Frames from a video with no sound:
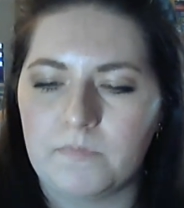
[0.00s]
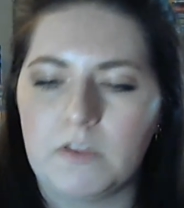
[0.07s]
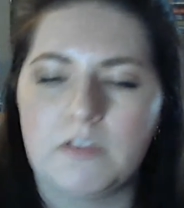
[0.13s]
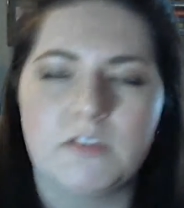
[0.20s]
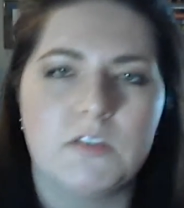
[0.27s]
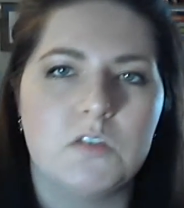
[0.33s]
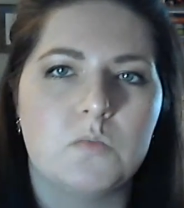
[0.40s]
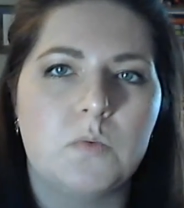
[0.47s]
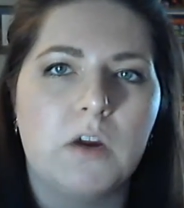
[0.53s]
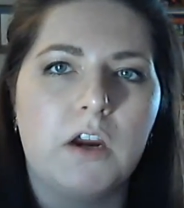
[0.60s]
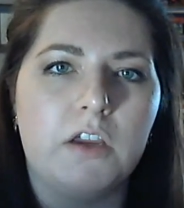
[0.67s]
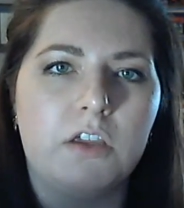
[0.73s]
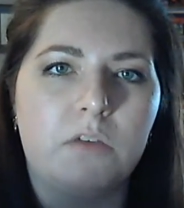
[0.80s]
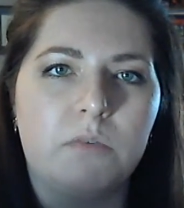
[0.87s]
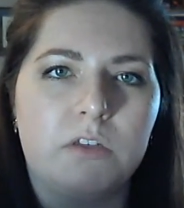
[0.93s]
this is where
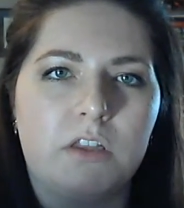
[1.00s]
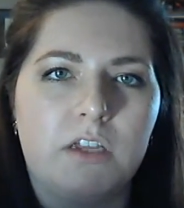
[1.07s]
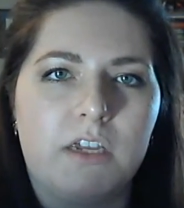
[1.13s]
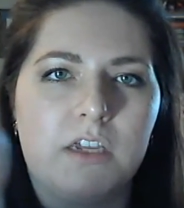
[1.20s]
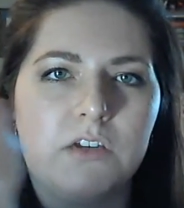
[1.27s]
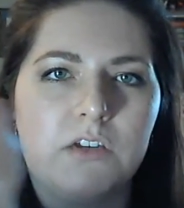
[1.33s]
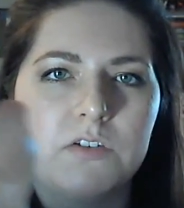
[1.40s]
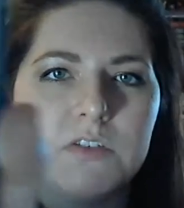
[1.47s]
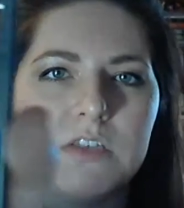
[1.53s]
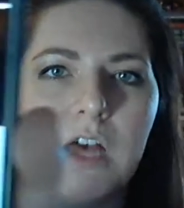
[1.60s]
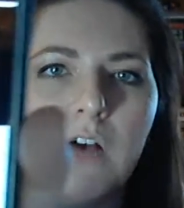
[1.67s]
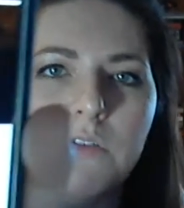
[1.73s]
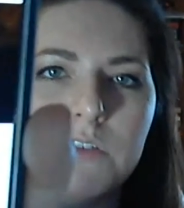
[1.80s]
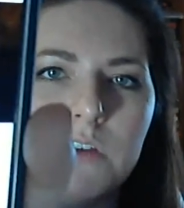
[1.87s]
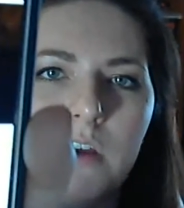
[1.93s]
you would look at
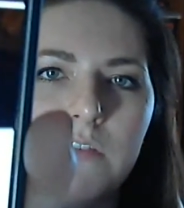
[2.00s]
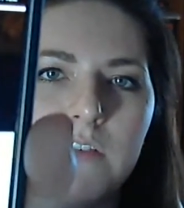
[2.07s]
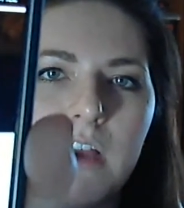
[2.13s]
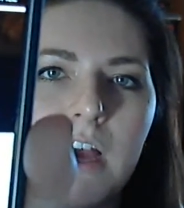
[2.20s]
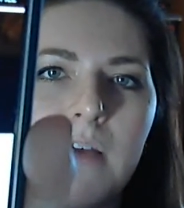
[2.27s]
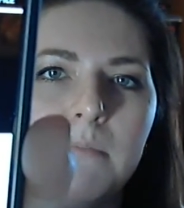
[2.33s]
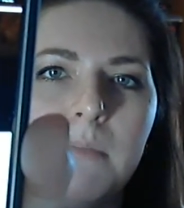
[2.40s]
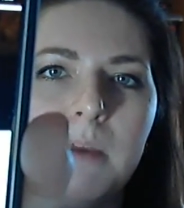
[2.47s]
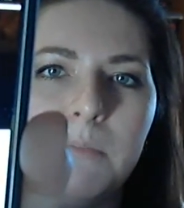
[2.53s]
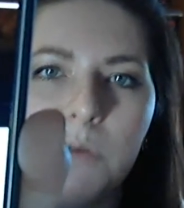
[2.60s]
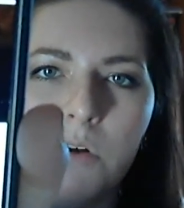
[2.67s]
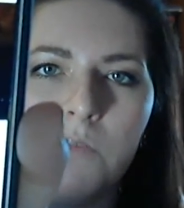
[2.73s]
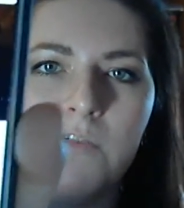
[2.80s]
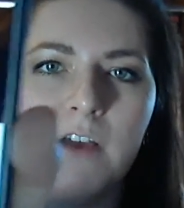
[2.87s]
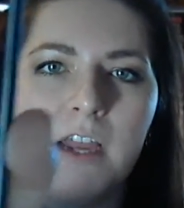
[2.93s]
yourself. So I've got my
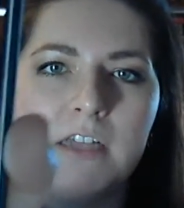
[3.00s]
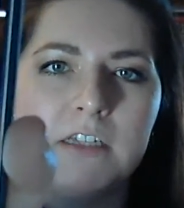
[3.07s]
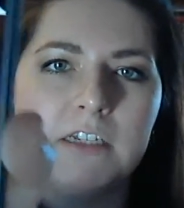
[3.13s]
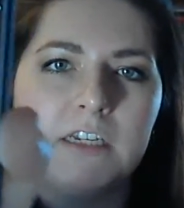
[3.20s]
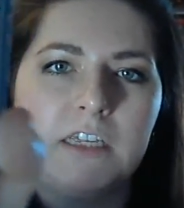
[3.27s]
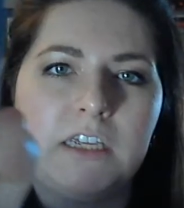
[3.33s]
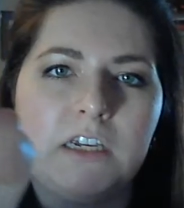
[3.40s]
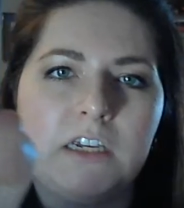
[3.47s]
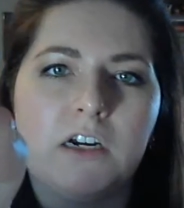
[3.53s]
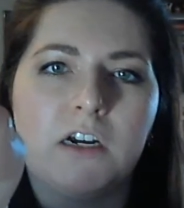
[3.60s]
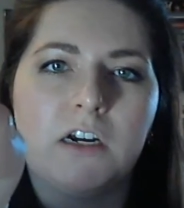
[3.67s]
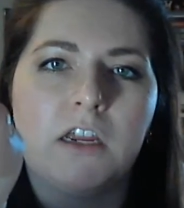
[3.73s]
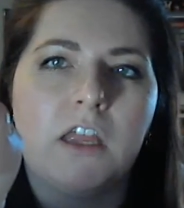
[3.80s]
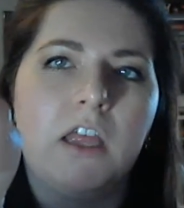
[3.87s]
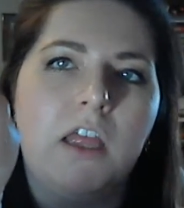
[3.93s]
profile in
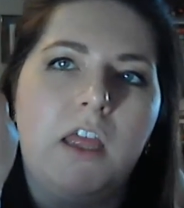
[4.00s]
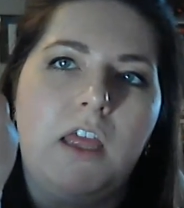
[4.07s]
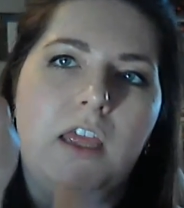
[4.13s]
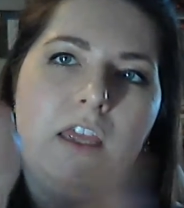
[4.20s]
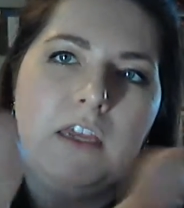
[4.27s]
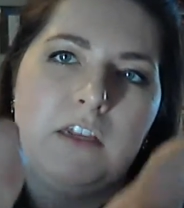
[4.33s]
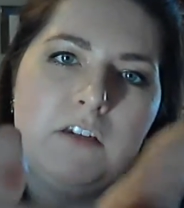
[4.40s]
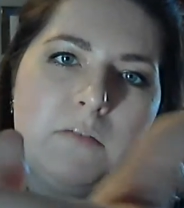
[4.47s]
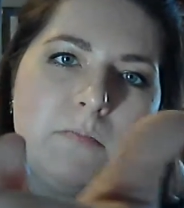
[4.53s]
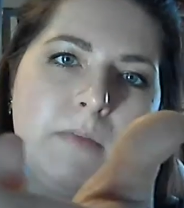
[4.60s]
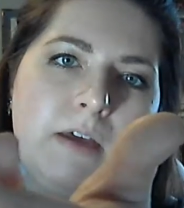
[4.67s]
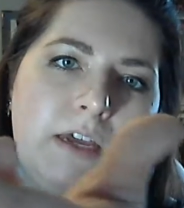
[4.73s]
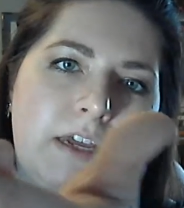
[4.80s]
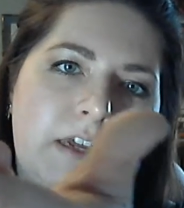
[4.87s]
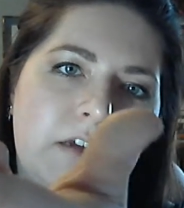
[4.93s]
here and
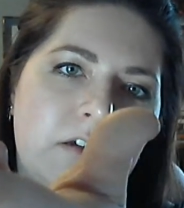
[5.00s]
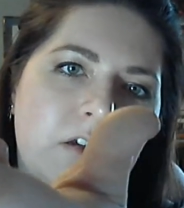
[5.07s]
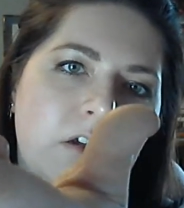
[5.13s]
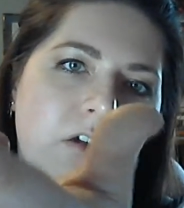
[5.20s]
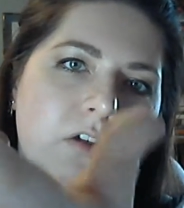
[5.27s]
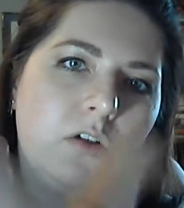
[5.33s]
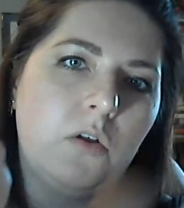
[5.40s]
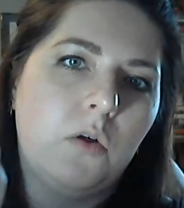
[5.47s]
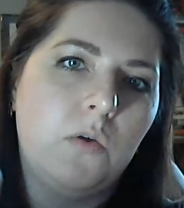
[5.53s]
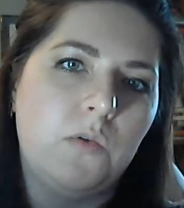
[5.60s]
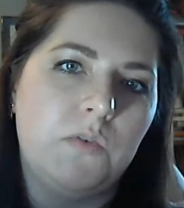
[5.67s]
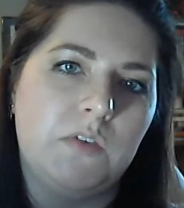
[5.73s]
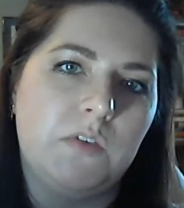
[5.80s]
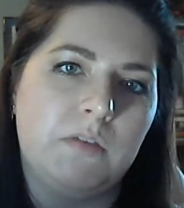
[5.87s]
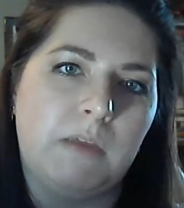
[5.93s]
my
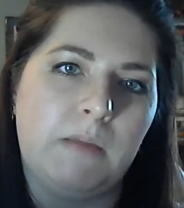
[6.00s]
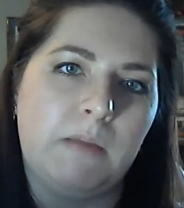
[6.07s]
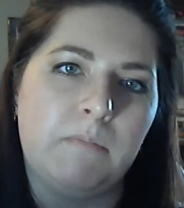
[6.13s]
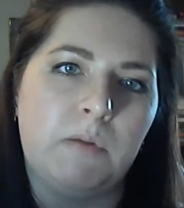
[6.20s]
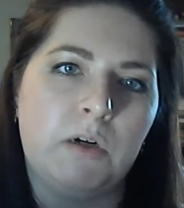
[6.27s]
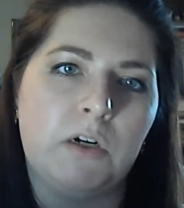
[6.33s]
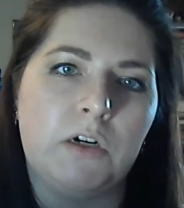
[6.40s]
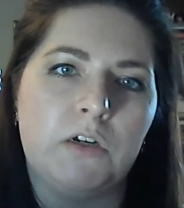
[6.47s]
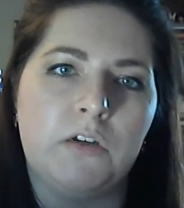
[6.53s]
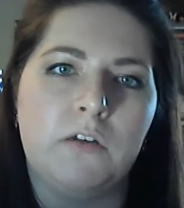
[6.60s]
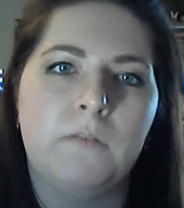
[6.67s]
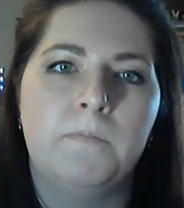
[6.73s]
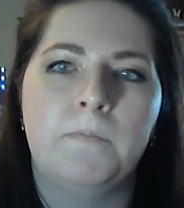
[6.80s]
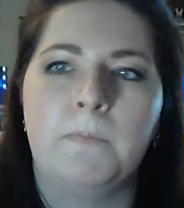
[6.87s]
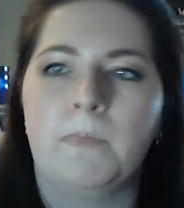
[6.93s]
goals and my burn
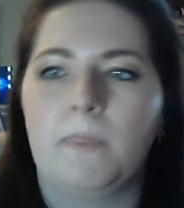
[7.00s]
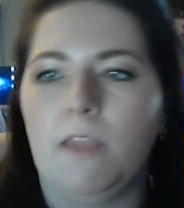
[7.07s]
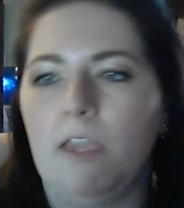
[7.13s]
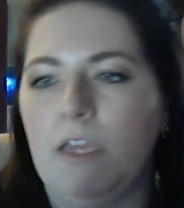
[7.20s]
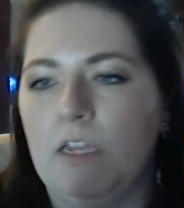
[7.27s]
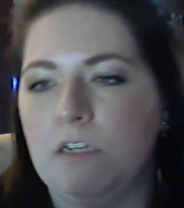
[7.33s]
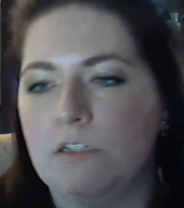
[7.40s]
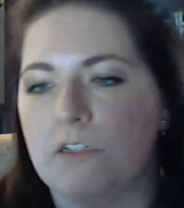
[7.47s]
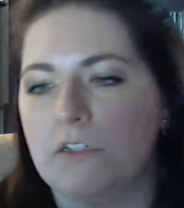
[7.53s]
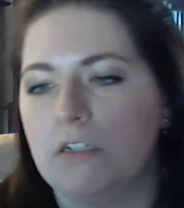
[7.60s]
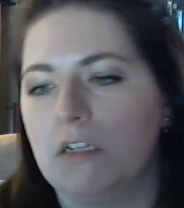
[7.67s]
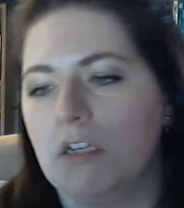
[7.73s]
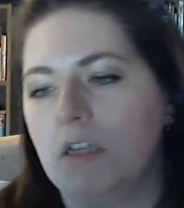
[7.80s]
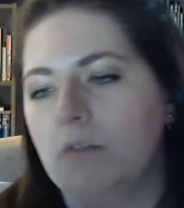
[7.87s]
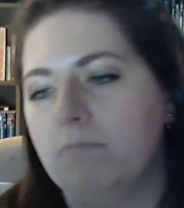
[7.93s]
and
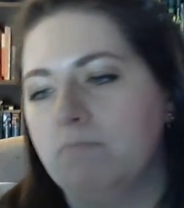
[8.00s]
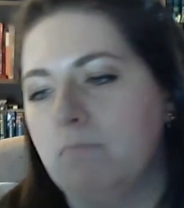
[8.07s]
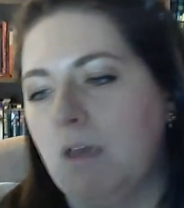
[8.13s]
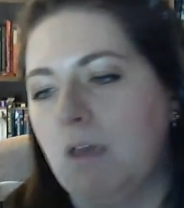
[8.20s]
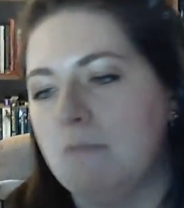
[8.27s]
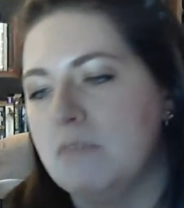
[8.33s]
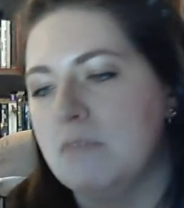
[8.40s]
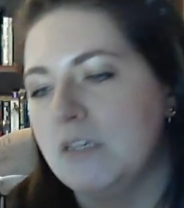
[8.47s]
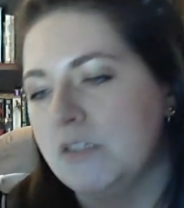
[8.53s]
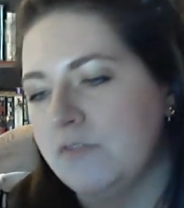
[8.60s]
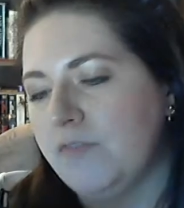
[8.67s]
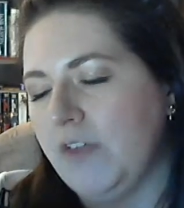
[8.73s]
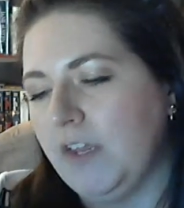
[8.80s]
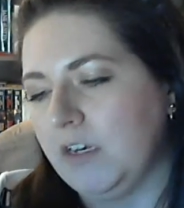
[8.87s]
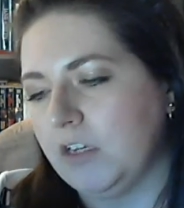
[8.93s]
my
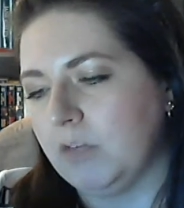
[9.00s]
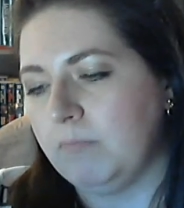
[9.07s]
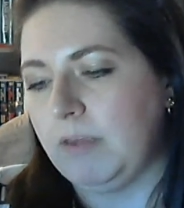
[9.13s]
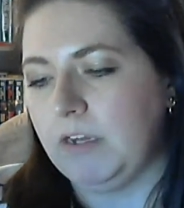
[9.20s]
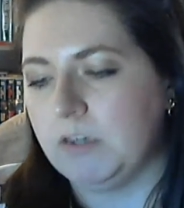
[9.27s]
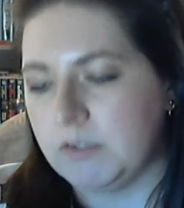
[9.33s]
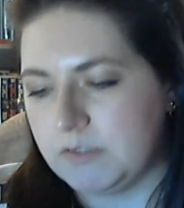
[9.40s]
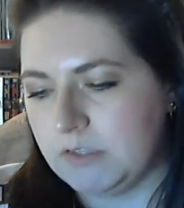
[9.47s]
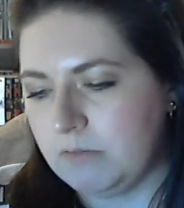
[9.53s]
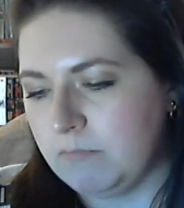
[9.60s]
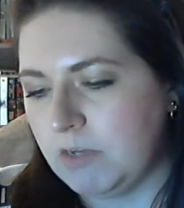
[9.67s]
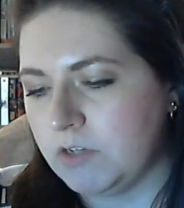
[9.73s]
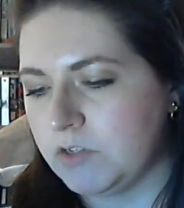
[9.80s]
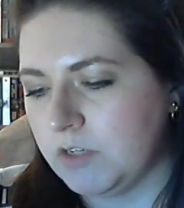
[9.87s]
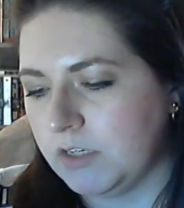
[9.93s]
Misfit comparison
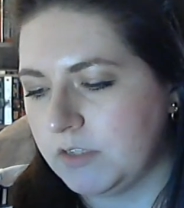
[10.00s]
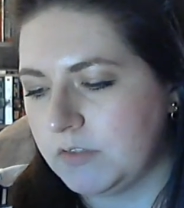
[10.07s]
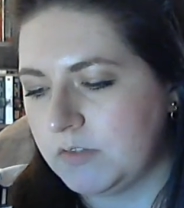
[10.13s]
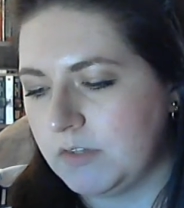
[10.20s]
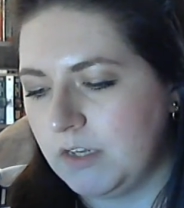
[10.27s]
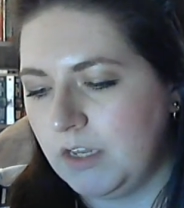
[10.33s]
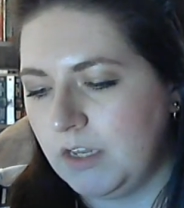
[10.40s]
metrics.